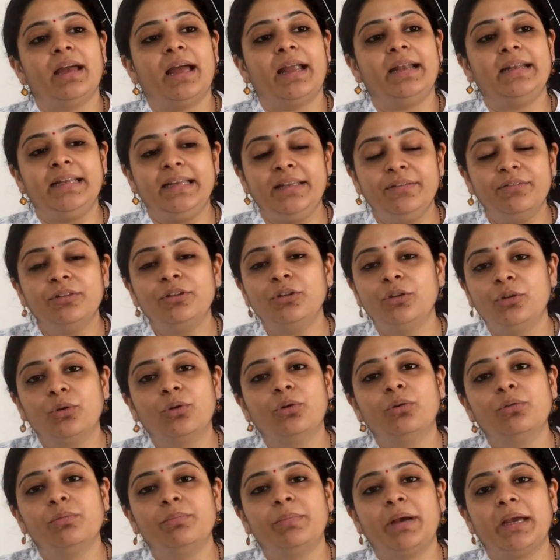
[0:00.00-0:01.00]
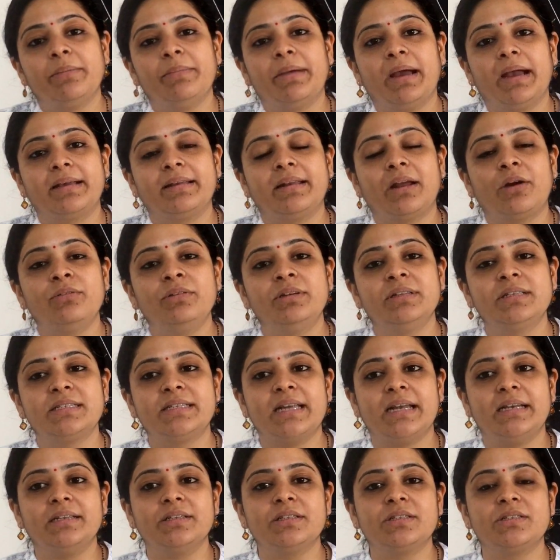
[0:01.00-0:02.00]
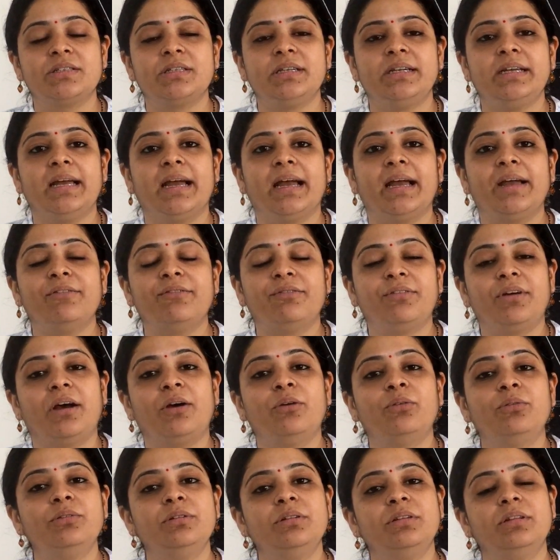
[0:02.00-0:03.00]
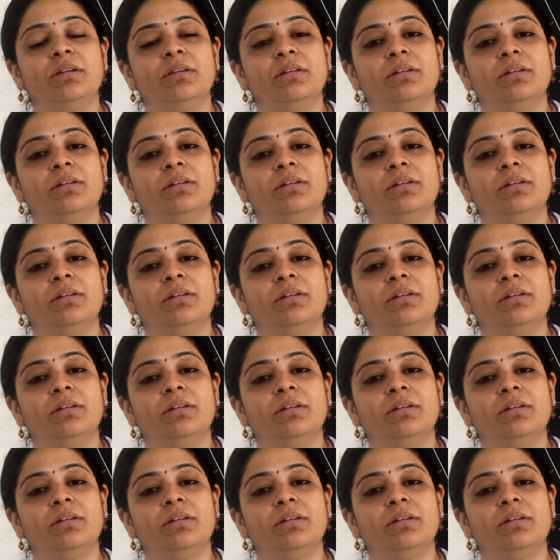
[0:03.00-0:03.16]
And even though my background is dentistry, I have found